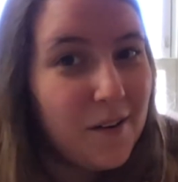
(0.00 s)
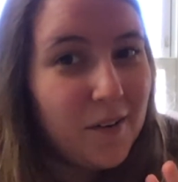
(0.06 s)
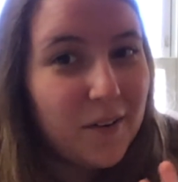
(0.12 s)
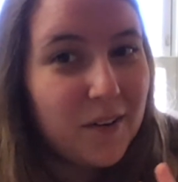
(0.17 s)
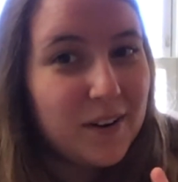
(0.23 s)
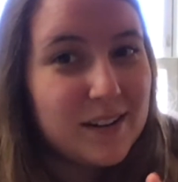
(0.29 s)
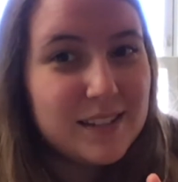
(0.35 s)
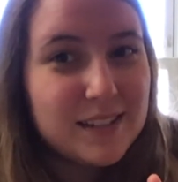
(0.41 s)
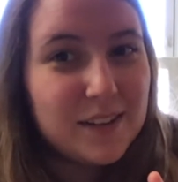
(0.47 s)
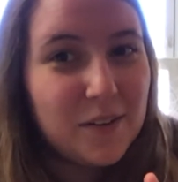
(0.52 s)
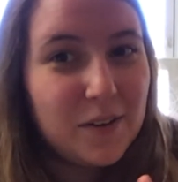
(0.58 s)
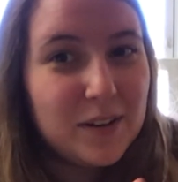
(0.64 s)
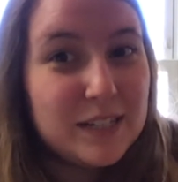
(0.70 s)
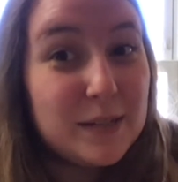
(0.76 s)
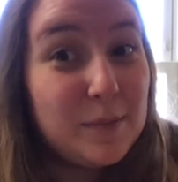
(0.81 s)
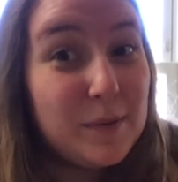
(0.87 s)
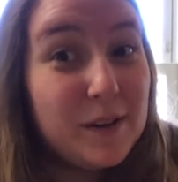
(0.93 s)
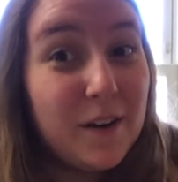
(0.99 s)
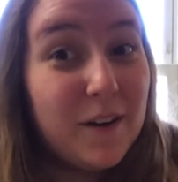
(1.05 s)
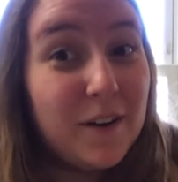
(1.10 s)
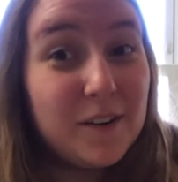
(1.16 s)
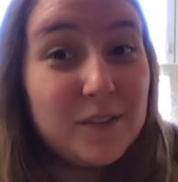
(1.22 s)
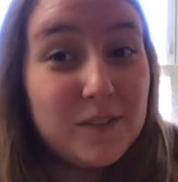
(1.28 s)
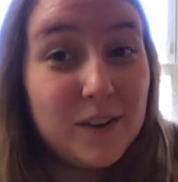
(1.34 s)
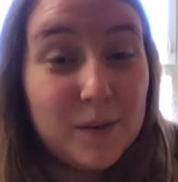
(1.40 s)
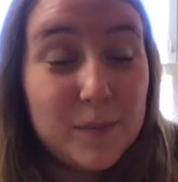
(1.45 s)
or is it going to be our
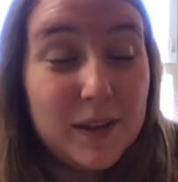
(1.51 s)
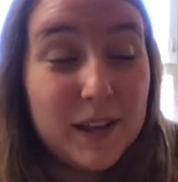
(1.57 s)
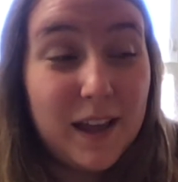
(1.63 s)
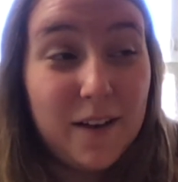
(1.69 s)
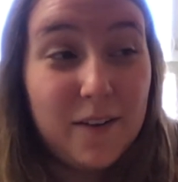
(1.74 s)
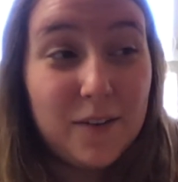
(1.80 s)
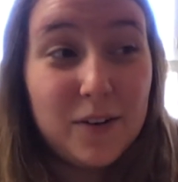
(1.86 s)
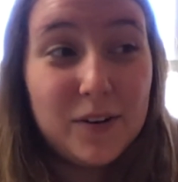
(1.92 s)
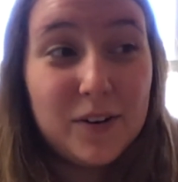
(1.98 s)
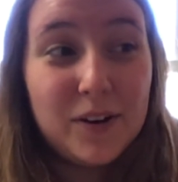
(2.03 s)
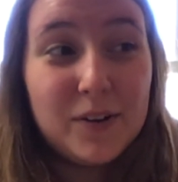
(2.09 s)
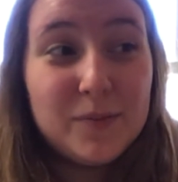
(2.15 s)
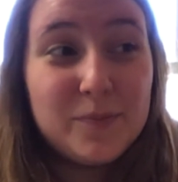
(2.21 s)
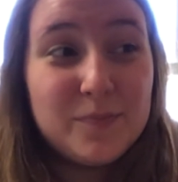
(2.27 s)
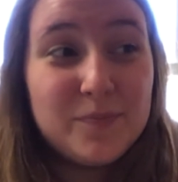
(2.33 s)
rubbing alcohol?